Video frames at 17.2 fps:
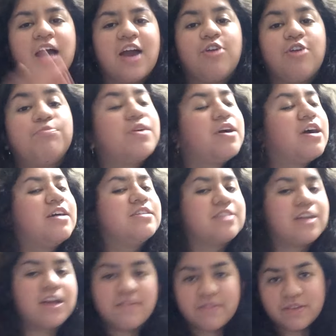I hope you
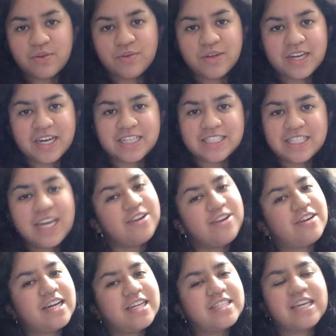guys are having a really nice day or
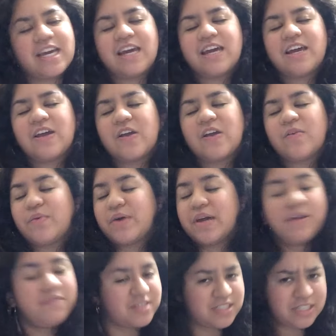night or
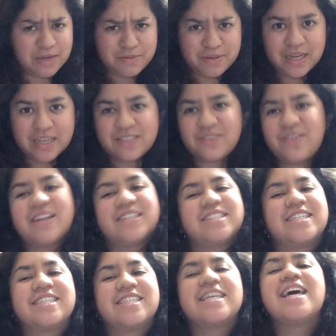whatever time you guys are
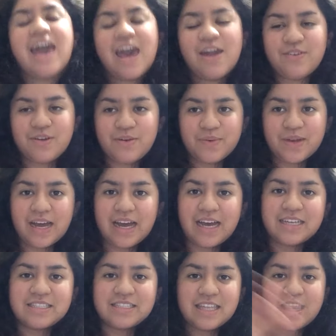watching this. And remember
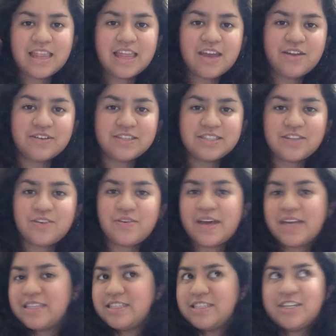guys, there is no
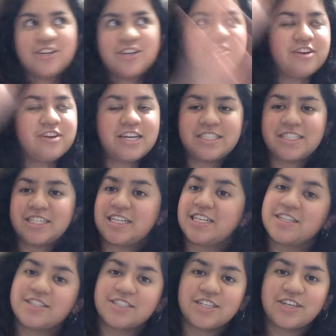end to your horizon,
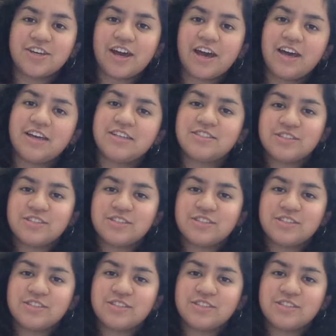and I'll see you guys